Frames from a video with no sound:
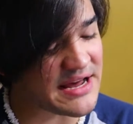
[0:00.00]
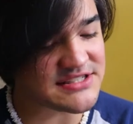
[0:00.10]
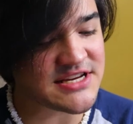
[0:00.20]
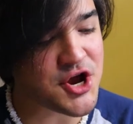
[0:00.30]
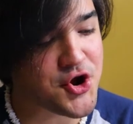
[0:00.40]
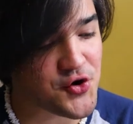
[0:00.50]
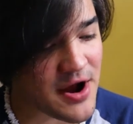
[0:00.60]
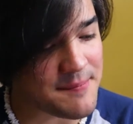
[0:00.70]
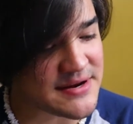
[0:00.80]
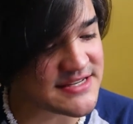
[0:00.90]
I see a
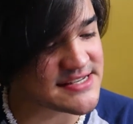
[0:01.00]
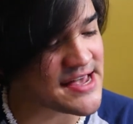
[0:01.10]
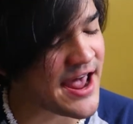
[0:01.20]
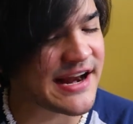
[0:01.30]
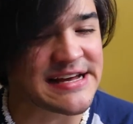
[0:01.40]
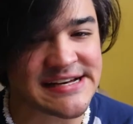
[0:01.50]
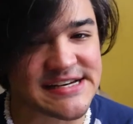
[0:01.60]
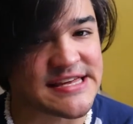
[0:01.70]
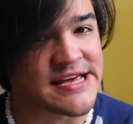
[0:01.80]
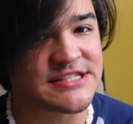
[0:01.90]
crappy design,
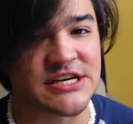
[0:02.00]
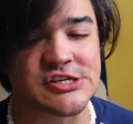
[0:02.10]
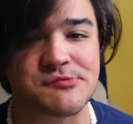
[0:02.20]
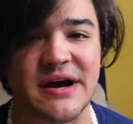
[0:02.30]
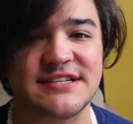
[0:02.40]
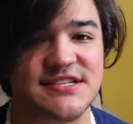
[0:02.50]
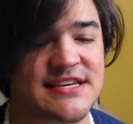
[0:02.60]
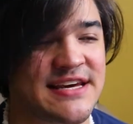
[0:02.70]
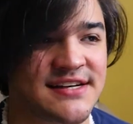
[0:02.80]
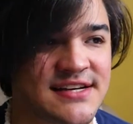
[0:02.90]
it gets under my
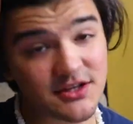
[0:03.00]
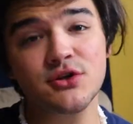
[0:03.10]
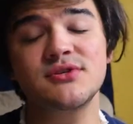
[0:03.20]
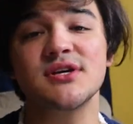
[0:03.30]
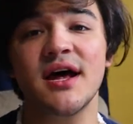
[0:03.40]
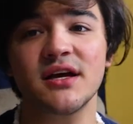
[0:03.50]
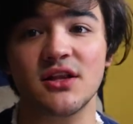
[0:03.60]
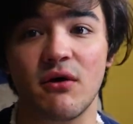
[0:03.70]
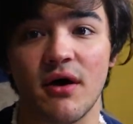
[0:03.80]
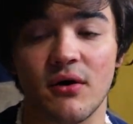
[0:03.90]
skin. The new Sonic
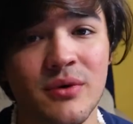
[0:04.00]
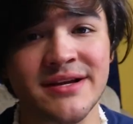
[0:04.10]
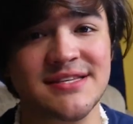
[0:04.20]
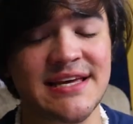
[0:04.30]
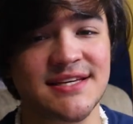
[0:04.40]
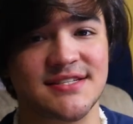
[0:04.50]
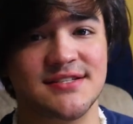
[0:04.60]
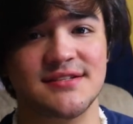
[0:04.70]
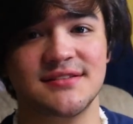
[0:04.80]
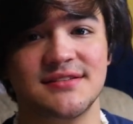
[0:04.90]
logo. What is
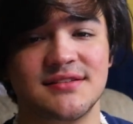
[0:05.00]
this?